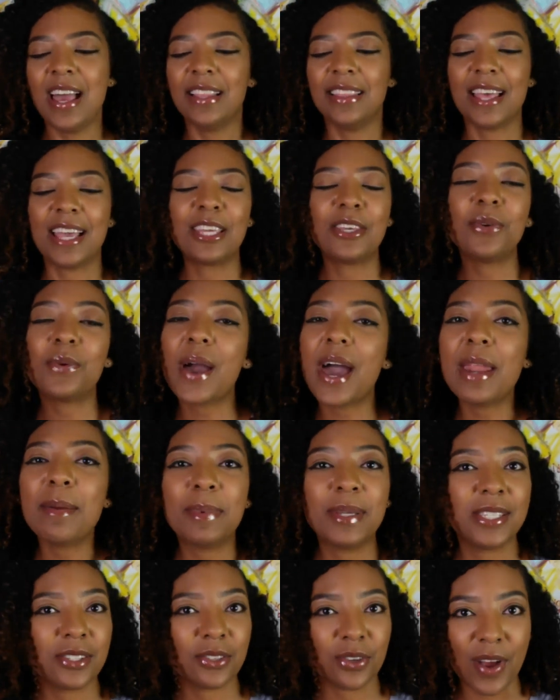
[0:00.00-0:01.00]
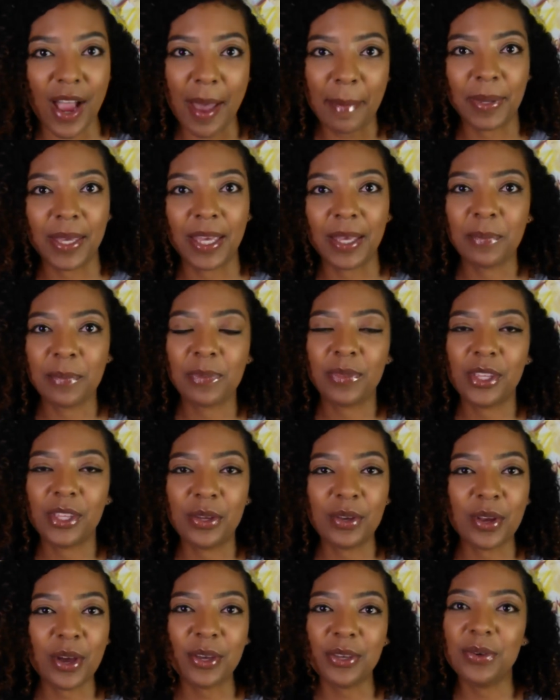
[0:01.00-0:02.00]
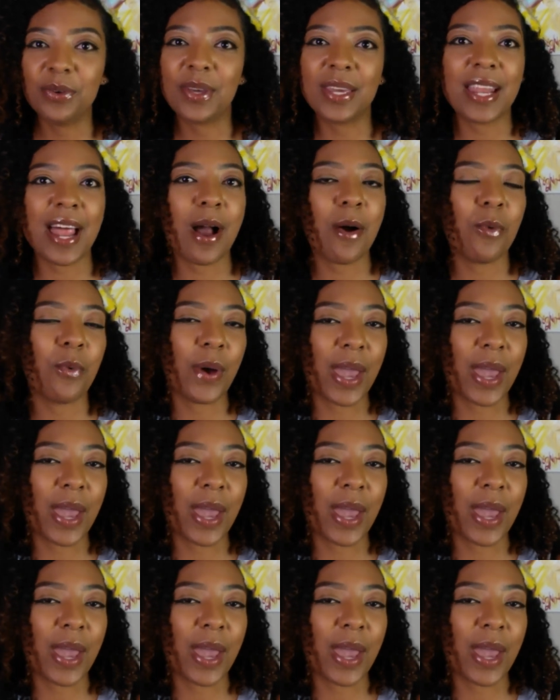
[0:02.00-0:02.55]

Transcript: Like you got to be scrappy. You cannot